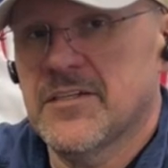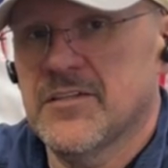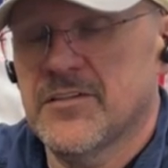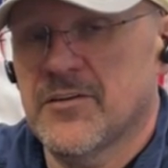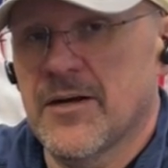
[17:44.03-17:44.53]
out there,
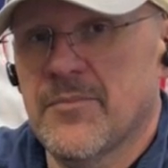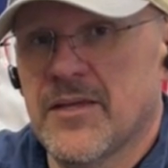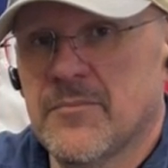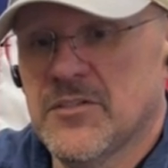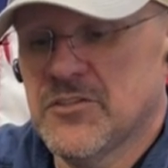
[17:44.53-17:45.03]
you grab
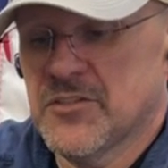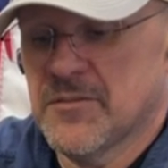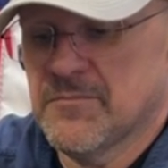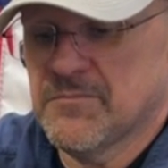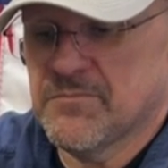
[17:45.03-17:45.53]
the image,
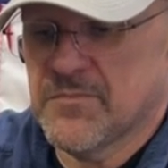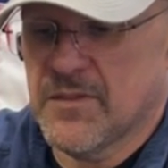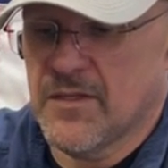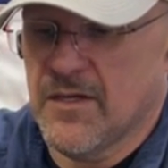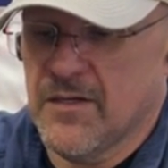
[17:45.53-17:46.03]

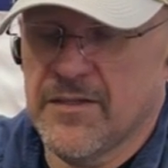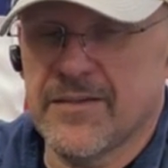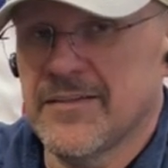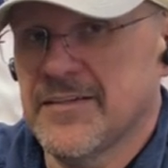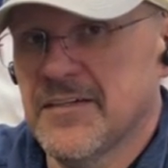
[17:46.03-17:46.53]
uh, you
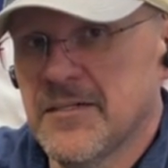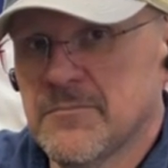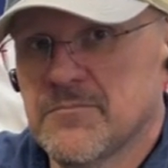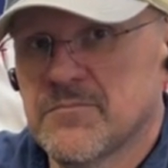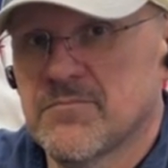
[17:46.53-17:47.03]
clean it
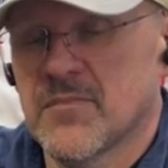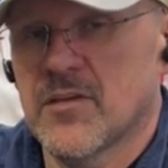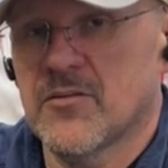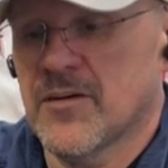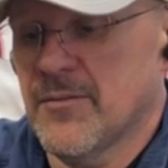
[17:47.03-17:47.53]
up,
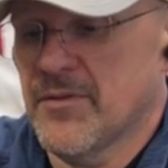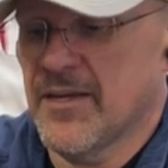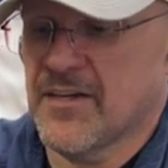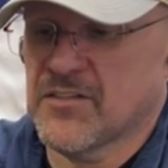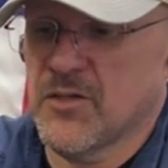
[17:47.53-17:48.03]
grab the
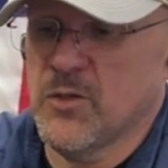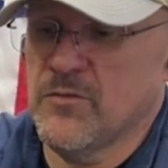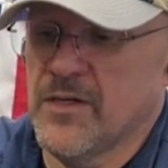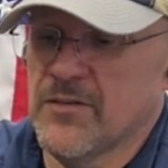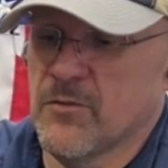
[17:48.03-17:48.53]
hex code
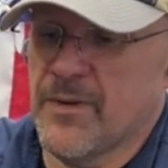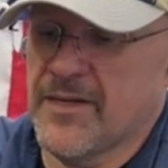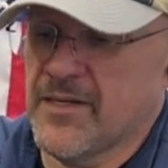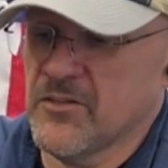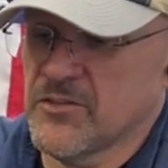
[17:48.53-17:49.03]
of whatever
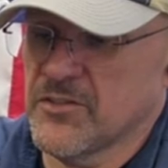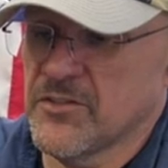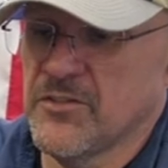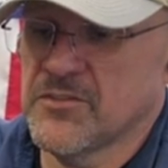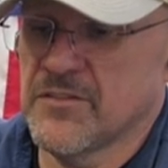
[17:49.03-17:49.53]
paint color you're
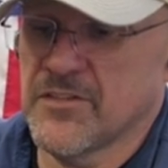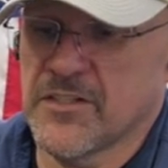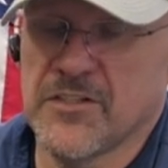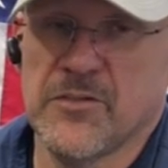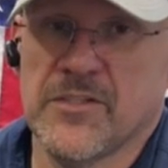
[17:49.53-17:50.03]
using. If you're
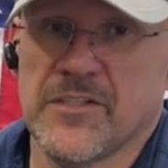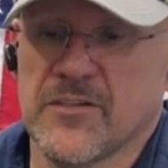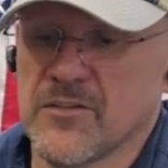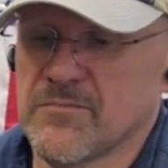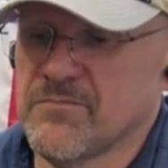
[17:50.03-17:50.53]
going to do it at
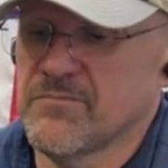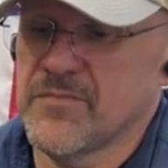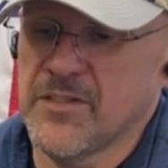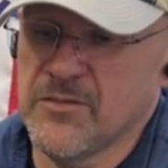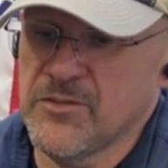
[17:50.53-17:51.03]
your,
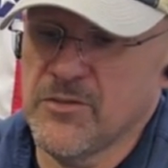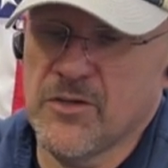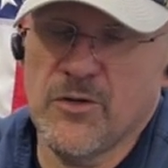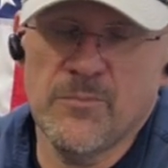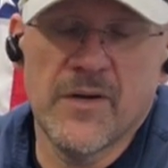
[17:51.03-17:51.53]
you know, do it
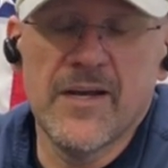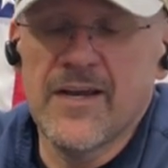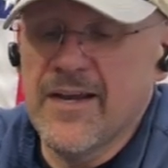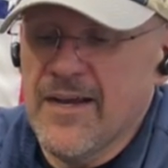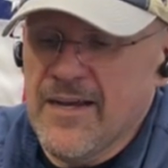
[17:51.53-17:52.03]
at home,
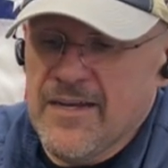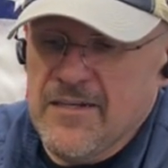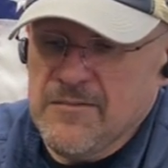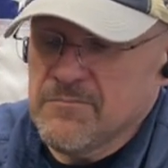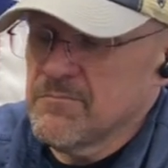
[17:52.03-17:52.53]

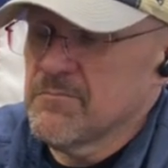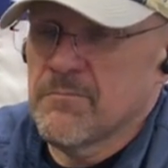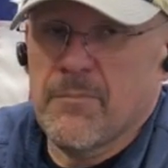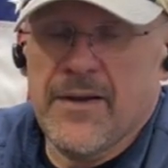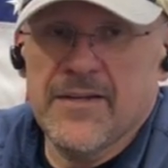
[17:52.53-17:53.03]

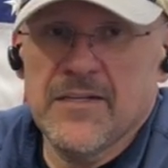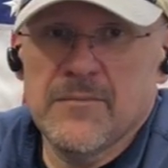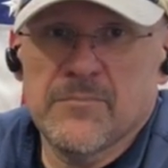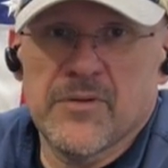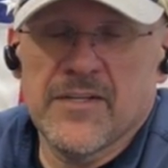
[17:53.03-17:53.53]
paint it
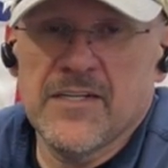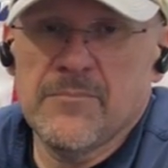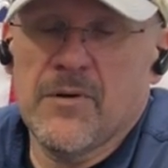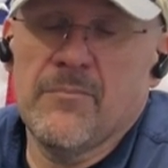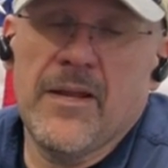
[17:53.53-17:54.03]
up, print it
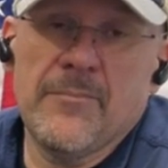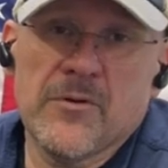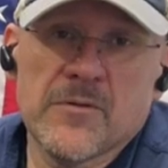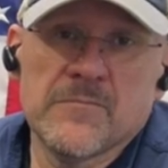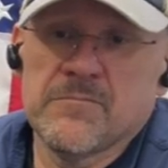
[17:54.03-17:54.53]
up on
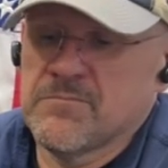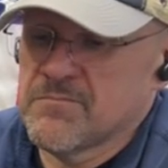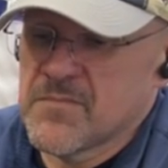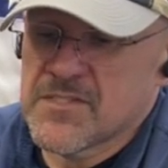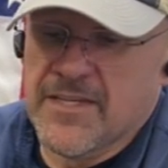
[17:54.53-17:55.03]
paper,
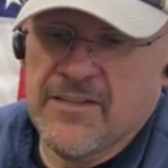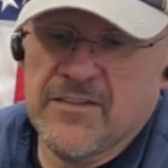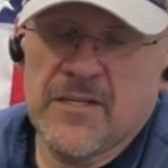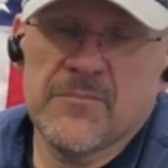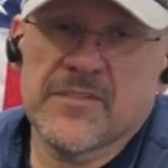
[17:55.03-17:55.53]
scale
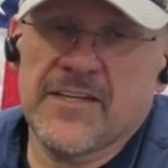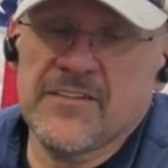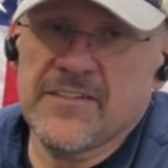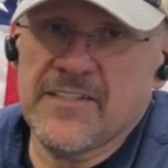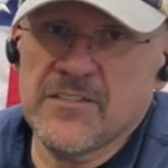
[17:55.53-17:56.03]
it up,
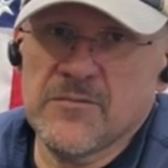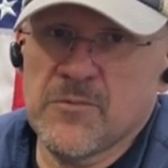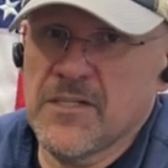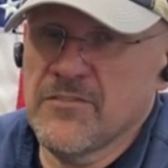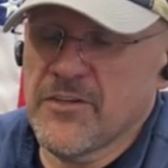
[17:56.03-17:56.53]
scale it down,
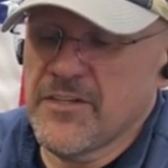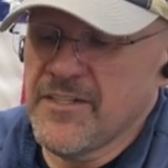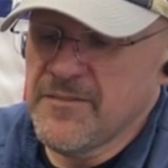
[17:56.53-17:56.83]
whatever you